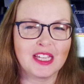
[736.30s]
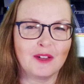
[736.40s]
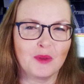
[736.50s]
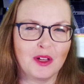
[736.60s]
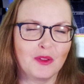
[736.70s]

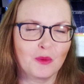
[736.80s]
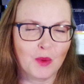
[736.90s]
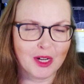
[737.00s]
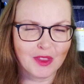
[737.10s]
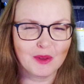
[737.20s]
well,
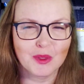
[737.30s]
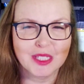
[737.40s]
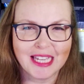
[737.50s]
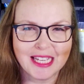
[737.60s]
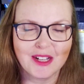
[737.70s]
where they will
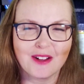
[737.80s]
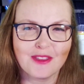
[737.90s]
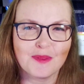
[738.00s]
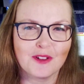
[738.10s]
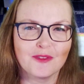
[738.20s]
take
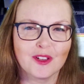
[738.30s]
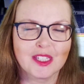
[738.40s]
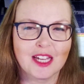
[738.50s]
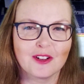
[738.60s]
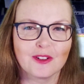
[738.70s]
on the Belleville
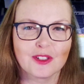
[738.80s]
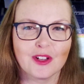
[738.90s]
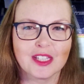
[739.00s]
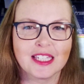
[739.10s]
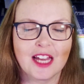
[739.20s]
Senators
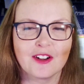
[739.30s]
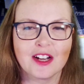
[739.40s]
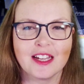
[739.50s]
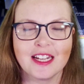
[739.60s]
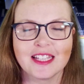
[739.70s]
on
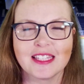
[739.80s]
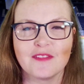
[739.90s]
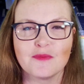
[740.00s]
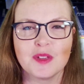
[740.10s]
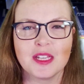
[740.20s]
Saturday night at
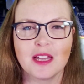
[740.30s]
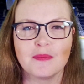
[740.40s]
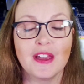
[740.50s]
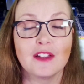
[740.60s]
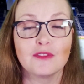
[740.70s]
seven p
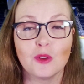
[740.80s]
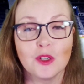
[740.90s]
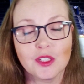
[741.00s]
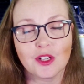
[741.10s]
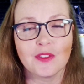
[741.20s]
m They, of
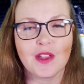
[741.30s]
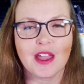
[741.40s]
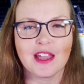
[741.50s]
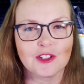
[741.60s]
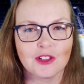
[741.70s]
course, are the
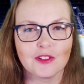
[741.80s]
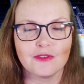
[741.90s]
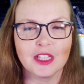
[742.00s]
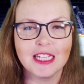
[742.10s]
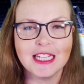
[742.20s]
A H L
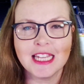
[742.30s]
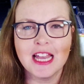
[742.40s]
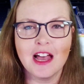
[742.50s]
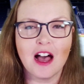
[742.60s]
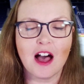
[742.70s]
affiliate
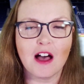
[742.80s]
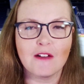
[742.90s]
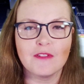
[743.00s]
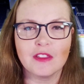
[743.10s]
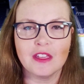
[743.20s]

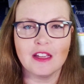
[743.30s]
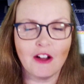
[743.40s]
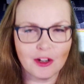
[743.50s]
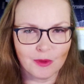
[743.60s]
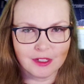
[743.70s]
of the
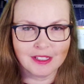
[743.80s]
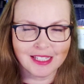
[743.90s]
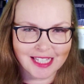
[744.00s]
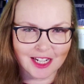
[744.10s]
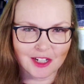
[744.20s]
Ottawa
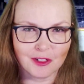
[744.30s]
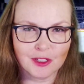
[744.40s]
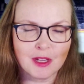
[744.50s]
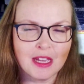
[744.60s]
Senators.